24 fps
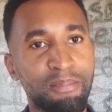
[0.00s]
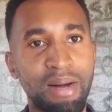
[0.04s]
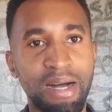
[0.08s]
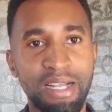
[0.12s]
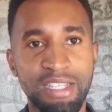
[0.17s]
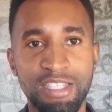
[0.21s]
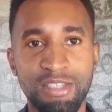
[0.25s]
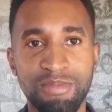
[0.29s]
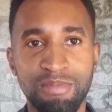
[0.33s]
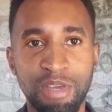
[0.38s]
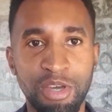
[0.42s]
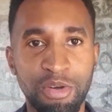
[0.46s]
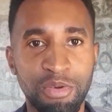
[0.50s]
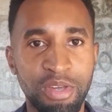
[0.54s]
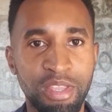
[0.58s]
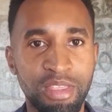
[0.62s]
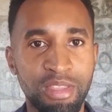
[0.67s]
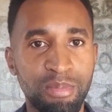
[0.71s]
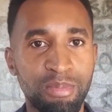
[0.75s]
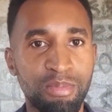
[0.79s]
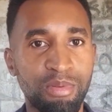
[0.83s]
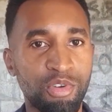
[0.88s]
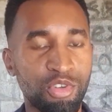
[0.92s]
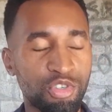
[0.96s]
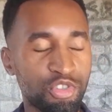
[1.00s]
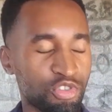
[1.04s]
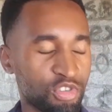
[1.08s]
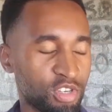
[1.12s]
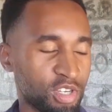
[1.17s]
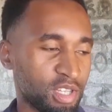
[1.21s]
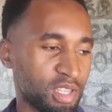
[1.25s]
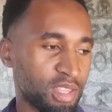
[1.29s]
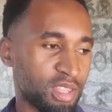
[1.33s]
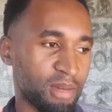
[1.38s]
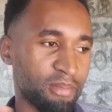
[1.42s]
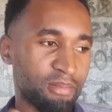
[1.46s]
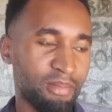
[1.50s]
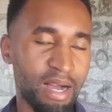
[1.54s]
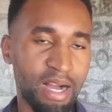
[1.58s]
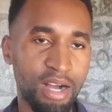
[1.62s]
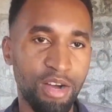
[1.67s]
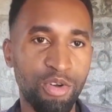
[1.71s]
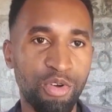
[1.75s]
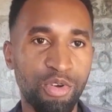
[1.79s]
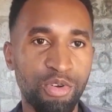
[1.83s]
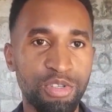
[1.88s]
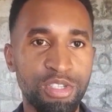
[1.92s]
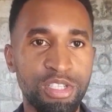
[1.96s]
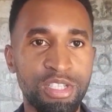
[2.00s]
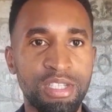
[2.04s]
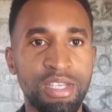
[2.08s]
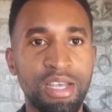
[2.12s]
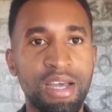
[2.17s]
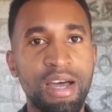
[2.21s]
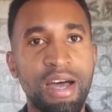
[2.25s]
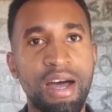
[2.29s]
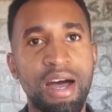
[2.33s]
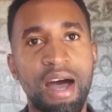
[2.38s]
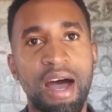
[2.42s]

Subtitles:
bad smell in the poultry, the maggots,